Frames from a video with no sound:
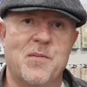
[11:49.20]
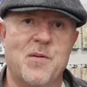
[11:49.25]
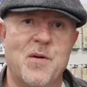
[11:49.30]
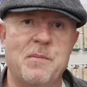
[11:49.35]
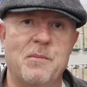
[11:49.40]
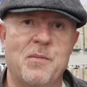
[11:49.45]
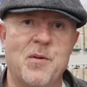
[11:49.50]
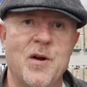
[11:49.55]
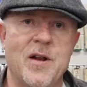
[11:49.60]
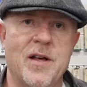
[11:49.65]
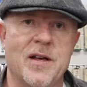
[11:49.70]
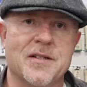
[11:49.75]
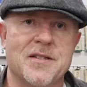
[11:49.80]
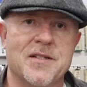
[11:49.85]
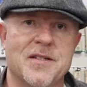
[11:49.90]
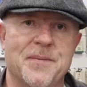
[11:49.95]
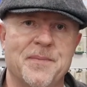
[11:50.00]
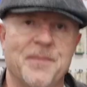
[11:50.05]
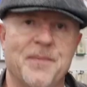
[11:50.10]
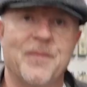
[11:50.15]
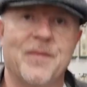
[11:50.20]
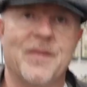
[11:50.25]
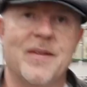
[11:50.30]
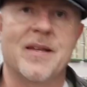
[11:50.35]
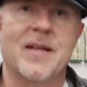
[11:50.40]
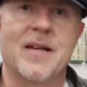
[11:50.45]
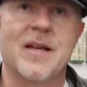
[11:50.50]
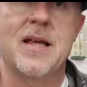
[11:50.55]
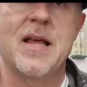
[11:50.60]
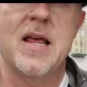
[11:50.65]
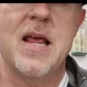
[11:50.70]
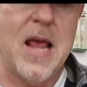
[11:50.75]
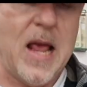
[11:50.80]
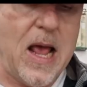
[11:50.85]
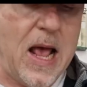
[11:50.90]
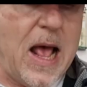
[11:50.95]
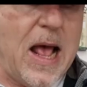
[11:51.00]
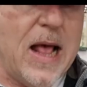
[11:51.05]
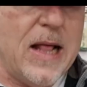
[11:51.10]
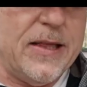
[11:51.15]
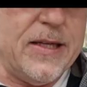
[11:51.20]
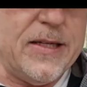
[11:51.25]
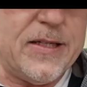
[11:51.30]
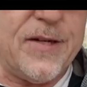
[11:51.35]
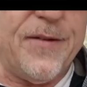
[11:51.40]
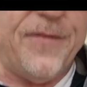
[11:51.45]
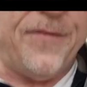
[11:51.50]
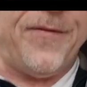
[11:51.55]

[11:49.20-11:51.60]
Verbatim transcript: Prim products. What have you got there? What's that one? This is